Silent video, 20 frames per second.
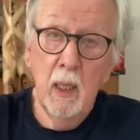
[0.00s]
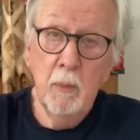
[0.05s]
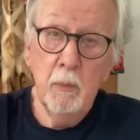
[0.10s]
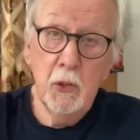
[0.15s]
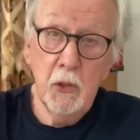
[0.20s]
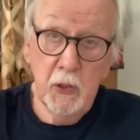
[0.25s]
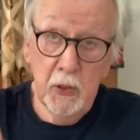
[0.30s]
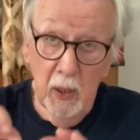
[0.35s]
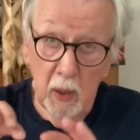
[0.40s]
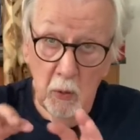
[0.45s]

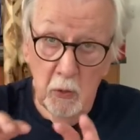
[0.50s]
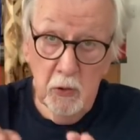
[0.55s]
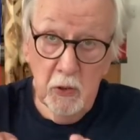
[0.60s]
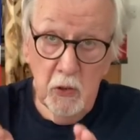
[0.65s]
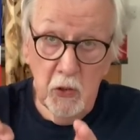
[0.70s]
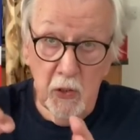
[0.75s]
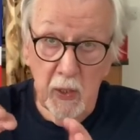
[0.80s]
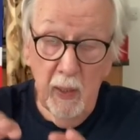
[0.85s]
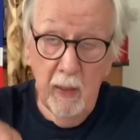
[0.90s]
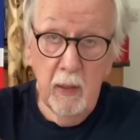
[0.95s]
chosen
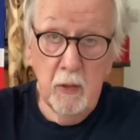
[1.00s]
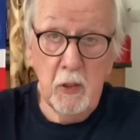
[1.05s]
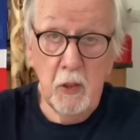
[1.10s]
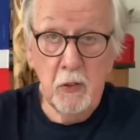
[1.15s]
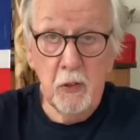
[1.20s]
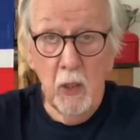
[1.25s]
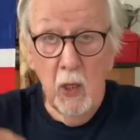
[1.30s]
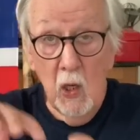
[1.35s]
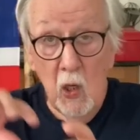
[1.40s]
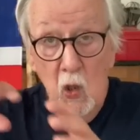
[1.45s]
charges
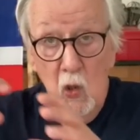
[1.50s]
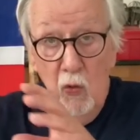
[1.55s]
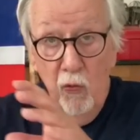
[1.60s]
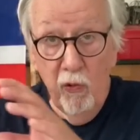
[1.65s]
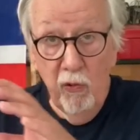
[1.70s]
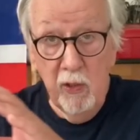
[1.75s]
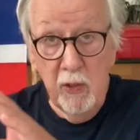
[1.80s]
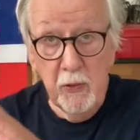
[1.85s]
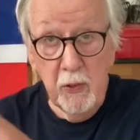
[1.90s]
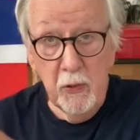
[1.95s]

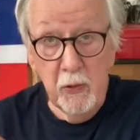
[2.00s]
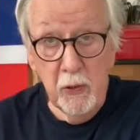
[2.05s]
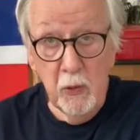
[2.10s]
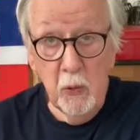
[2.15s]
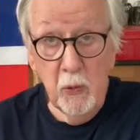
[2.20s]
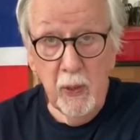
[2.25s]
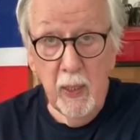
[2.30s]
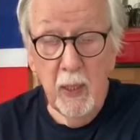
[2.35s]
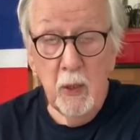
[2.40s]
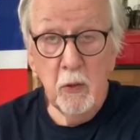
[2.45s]
over into
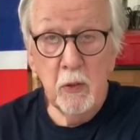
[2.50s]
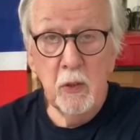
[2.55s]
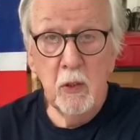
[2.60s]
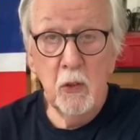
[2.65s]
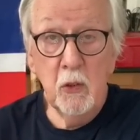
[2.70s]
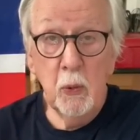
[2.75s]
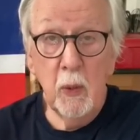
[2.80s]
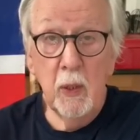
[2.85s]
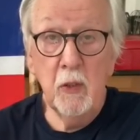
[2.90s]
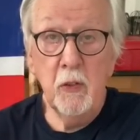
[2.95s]

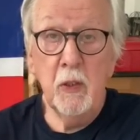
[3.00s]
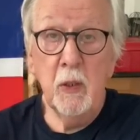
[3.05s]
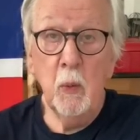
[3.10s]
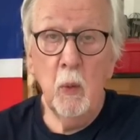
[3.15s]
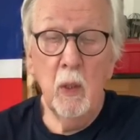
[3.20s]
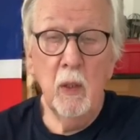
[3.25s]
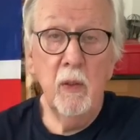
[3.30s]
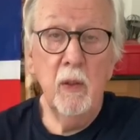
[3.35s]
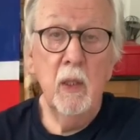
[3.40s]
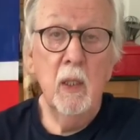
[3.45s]

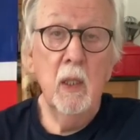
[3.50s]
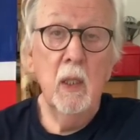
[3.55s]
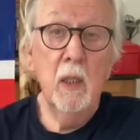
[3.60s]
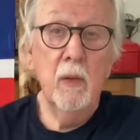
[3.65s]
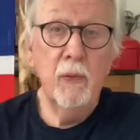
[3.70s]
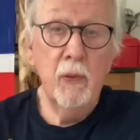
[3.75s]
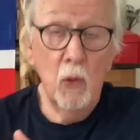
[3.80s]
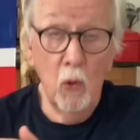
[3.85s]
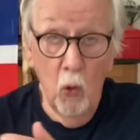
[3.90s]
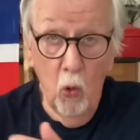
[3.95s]
2021
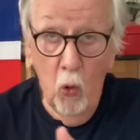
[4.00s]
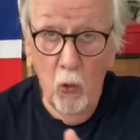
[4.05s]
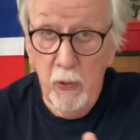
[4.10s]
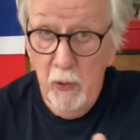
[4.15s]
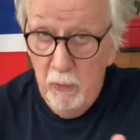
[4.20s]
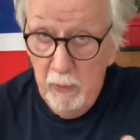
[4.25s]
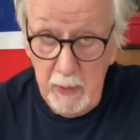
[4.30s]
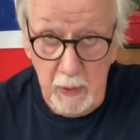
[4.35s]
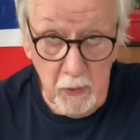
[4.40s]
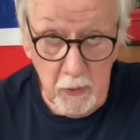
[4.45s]
for all the
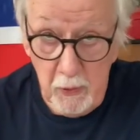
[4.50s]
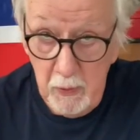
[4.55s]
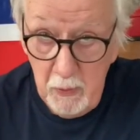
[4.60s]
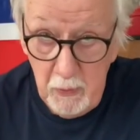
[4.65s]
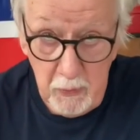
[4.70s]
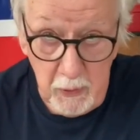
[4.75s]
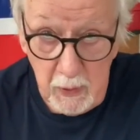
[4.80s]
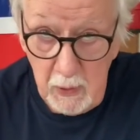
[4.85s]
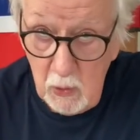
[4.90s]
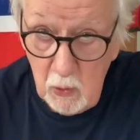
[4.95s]
reasons
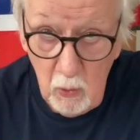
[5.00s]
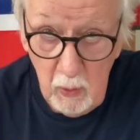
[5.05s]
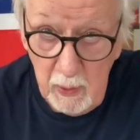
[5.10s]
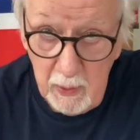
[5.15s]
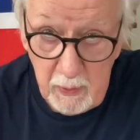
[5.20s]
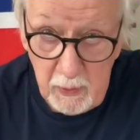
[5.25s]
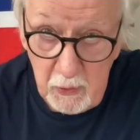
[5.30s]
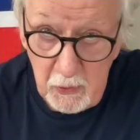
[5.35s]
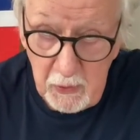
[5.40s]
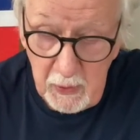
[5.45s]
that you'll
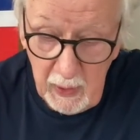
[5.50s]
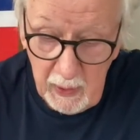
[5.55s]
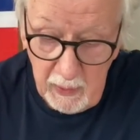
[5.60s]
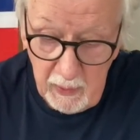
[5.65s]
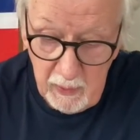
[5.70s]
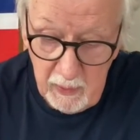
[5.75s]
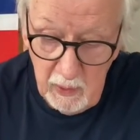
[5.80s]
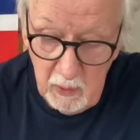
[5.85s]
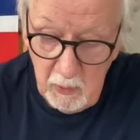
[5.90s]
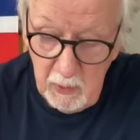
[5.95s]

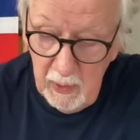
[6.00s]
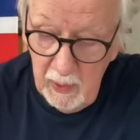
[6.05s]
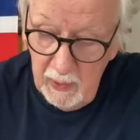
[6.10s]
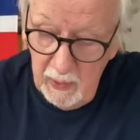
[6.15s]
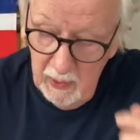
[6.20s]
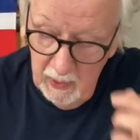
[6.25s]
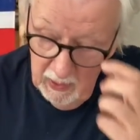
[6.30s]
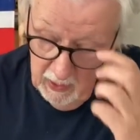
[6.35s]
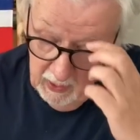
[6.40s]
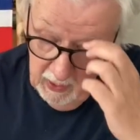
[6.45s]
understand, okay?
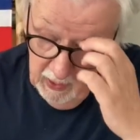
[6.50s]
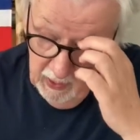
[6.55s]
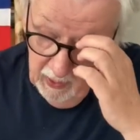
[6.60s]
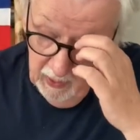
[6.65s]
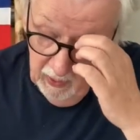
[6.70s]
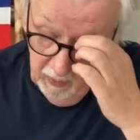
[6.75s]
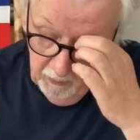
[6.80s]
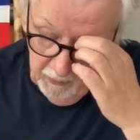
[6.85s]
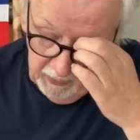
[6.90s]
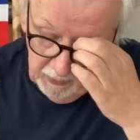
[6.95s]

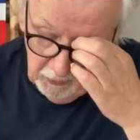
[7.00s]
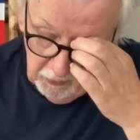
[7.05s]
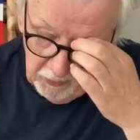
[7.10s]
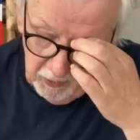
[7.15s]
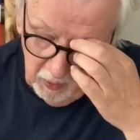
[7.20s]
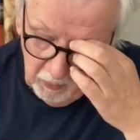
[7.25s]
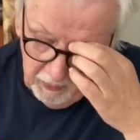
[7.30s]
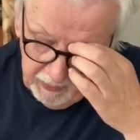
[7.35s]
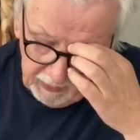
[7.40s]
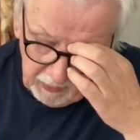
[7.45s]
And
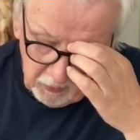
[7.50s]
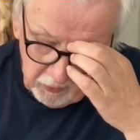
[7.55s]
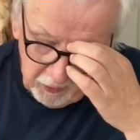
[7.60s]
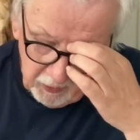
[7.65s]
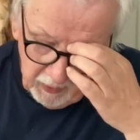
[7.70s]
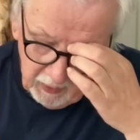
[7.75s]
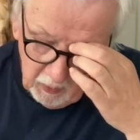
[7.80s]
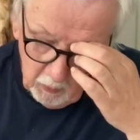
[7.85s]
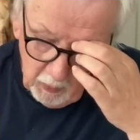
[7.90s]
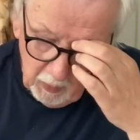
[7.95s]
so next
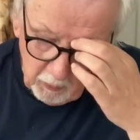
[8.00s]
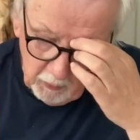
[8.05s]
year when